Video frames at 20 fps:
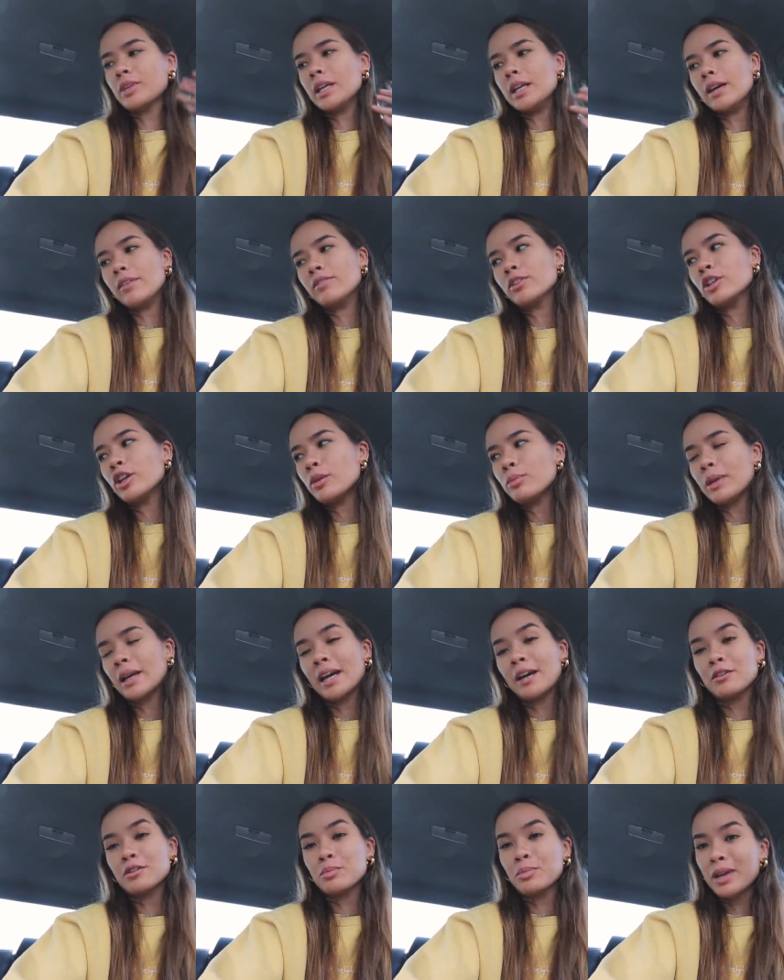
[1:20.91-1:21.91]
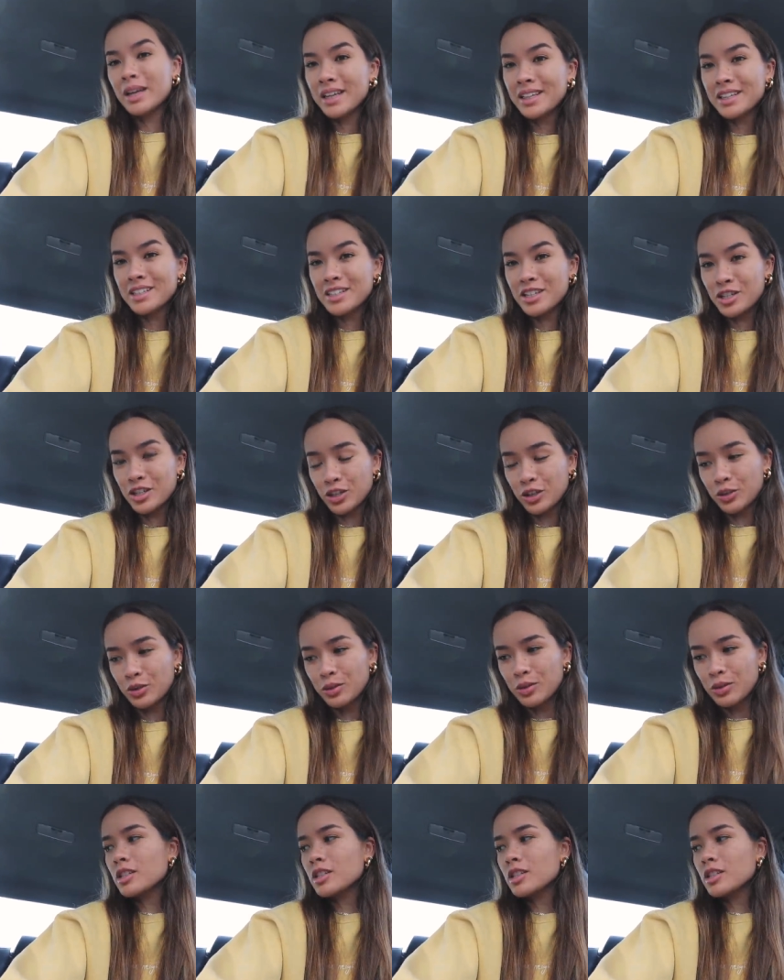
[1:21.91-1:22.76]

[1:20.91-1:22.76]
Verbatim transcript: an envelope like I was planning to do.